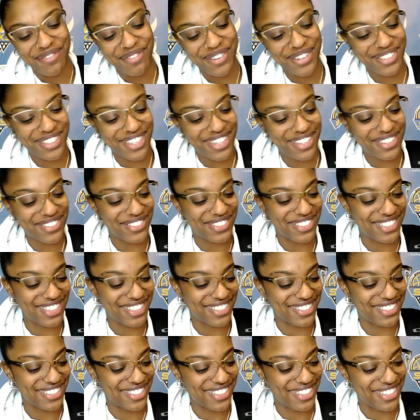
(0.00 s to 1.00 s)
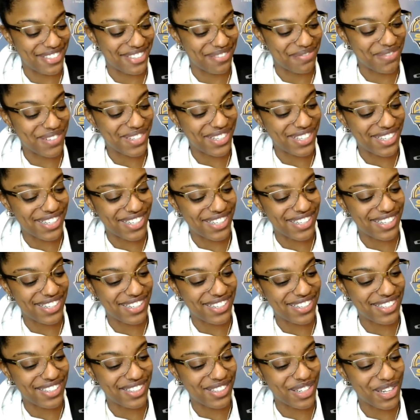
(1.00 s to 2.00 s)
Her birthday was yesterday. But,
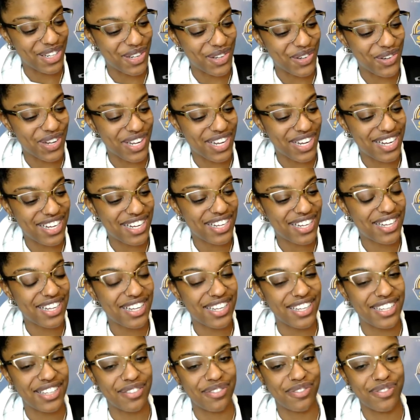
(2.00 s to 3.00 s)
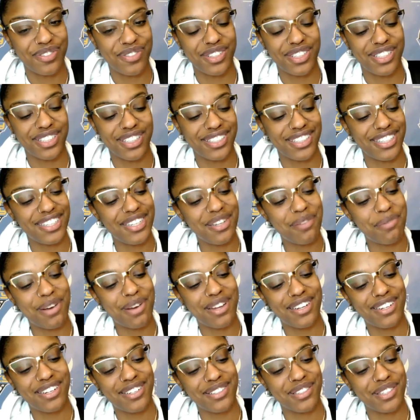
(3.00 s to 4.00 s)
you know, Ka, if
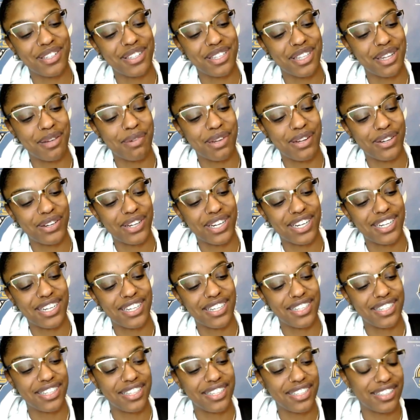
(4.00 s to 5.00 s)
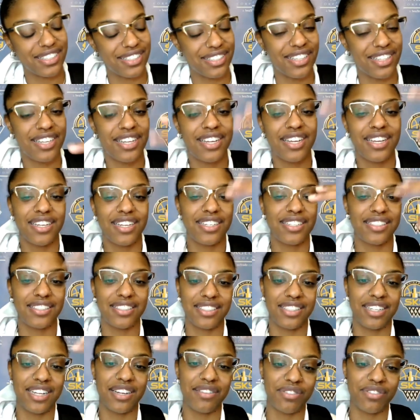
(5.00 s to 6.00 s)
anybody knows anything about Ka, it's a
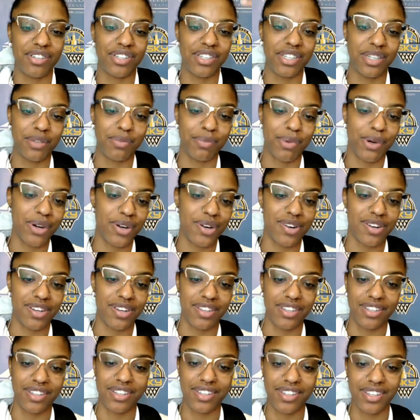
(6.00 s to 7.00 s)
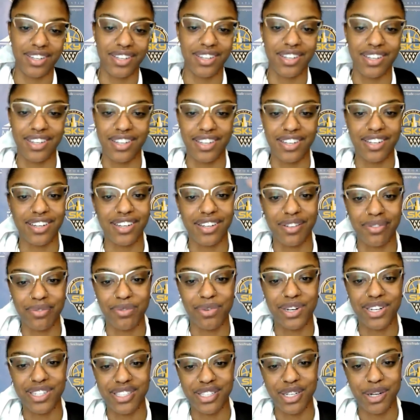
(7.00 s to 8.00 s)
never-ending party.
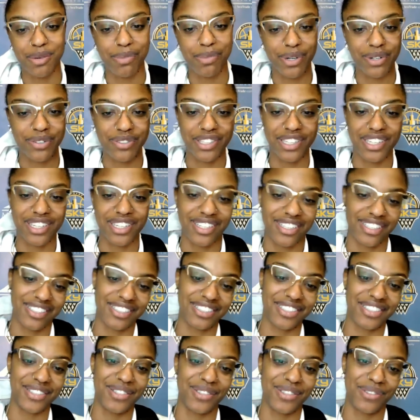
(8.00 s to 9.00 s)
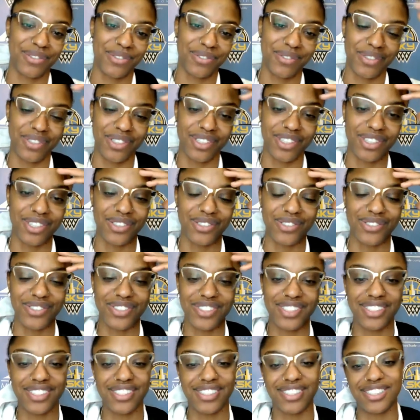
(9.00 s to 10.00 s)
When it's her birthday, so you know
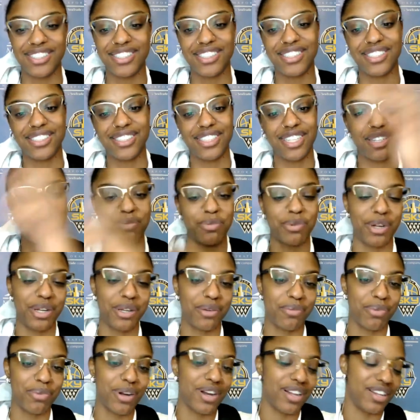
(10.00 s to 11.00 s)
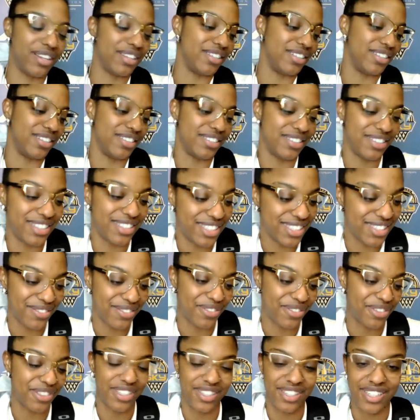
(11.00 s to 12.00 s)
she's celebrating probably
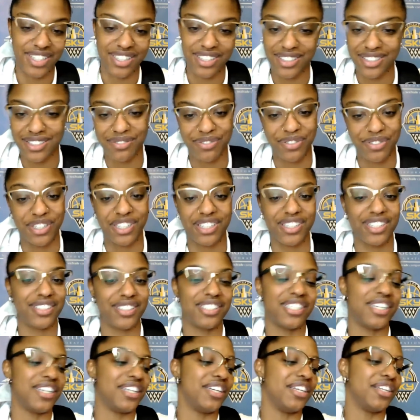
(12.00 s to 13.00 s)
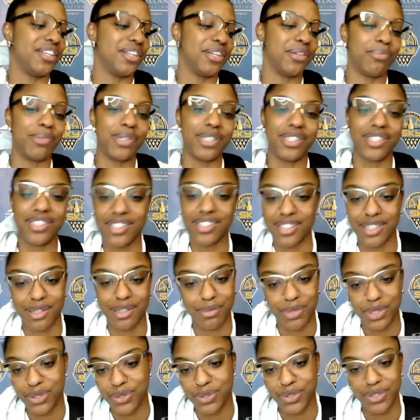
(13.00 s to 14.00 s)
till the end of the month, I'm
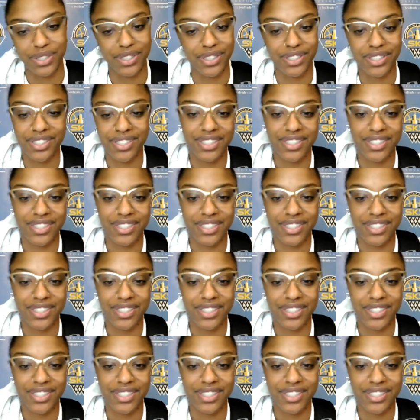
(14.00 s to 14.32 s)
sure.